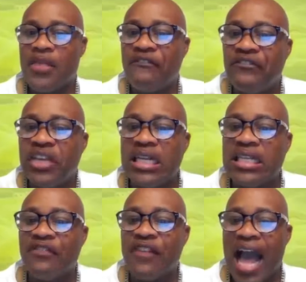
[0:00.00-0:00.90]
The
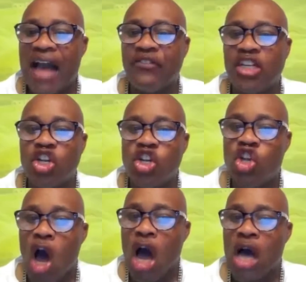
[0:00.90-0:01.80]
feeling of having
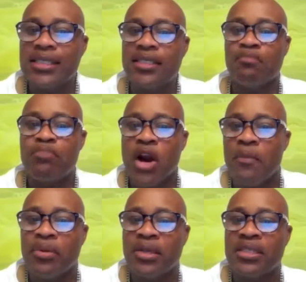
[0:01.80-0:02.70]
lost
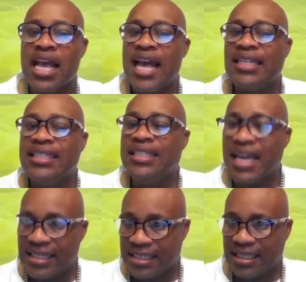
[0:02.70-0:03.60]
purpose and
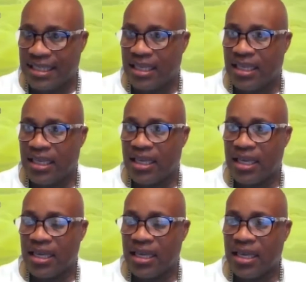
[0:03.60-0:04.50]
destiny.
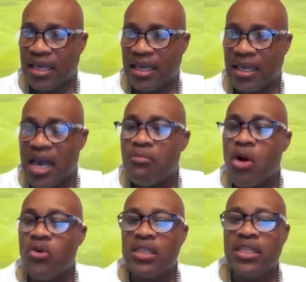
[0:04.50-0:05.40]

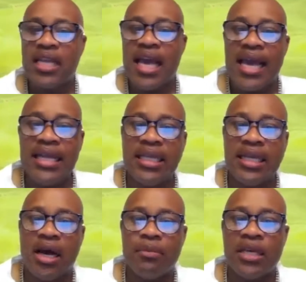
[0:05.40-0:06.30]
Moses
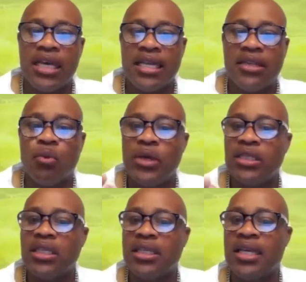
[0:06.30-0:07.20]
ended up in the
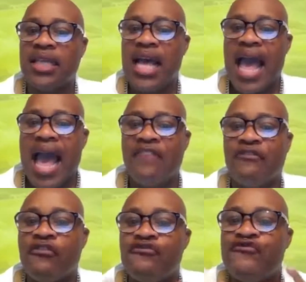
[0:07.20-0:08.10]
wilderness
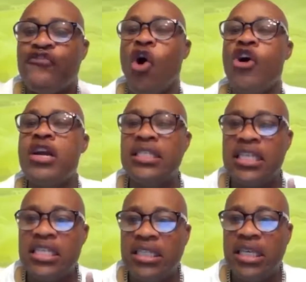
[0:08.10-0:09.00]
and for
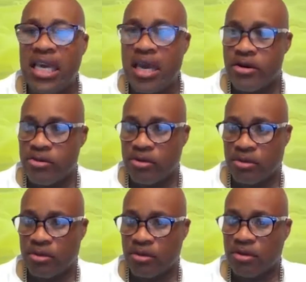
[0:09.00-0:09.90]
40
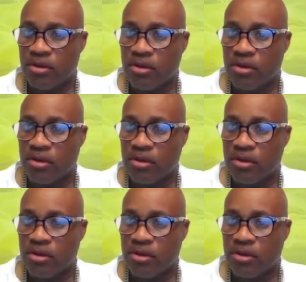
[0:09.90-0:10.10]
years